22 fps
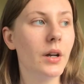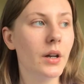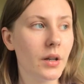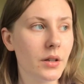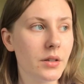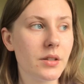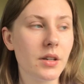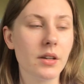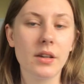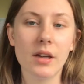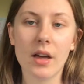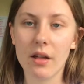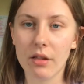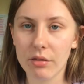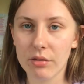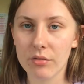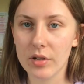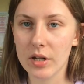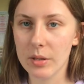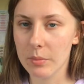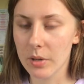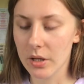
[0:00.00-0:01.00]
So yeah,
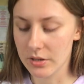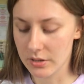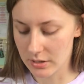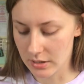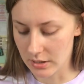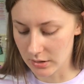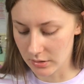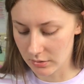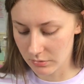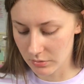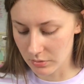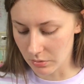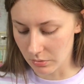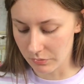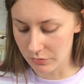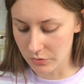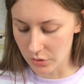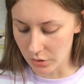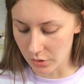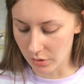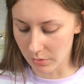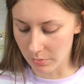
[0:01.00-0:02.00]
3 months it sort of
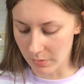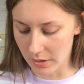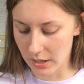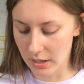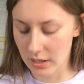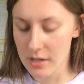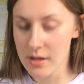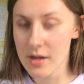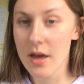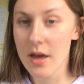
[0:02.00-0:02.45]
took me.